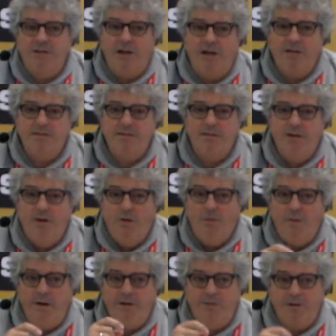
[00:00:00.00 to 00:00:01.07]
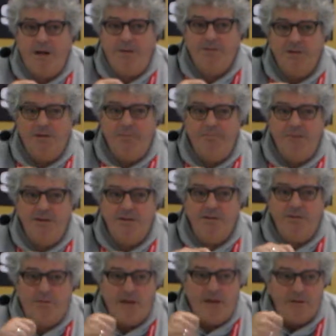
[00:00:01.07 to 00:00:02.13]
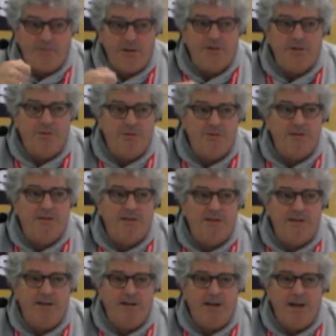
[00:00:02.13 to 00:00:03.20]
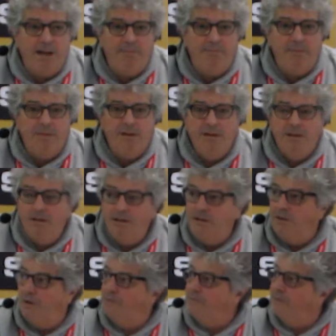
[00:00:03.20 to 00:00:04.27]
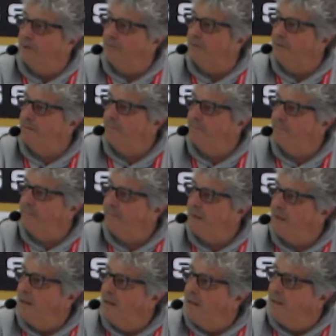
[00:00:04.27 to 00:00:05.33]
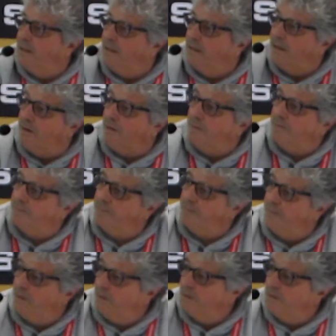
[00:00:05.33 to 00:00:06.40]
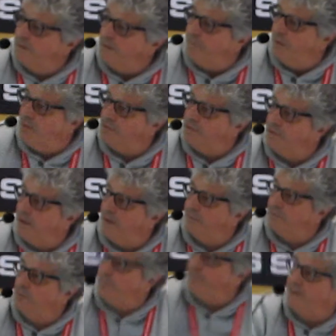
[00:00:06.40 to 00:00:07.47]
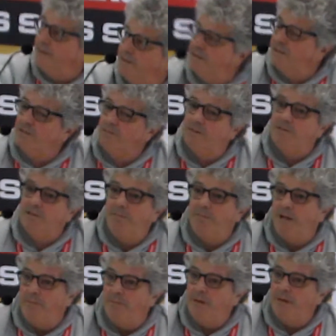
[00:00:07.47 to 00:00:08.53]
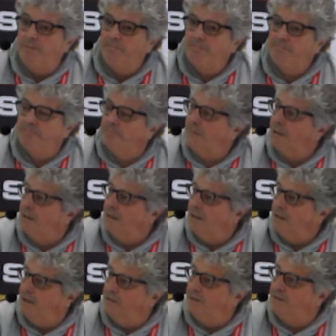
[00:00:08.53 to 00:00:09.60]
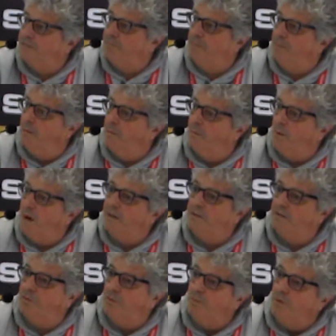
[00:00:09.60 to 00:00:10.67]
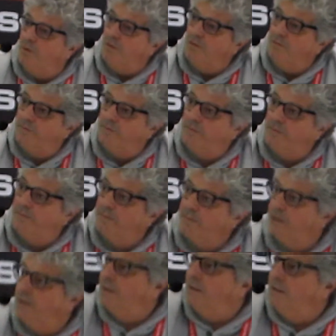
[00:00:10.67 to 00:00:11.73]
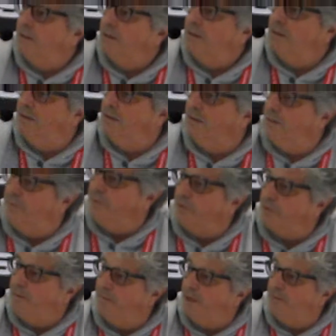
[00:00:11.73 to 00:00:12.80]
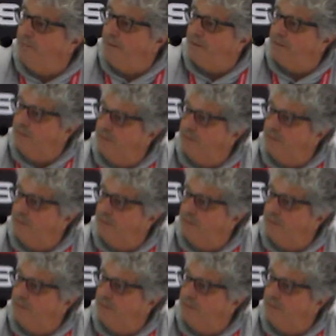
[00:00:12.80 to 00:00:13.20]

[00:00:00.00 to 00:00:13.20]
chess, when you capture a piece, you can reintroduce it in the game in your favor. And now, suppose you have 2 pieces with same number, and it's white to move. If you remember,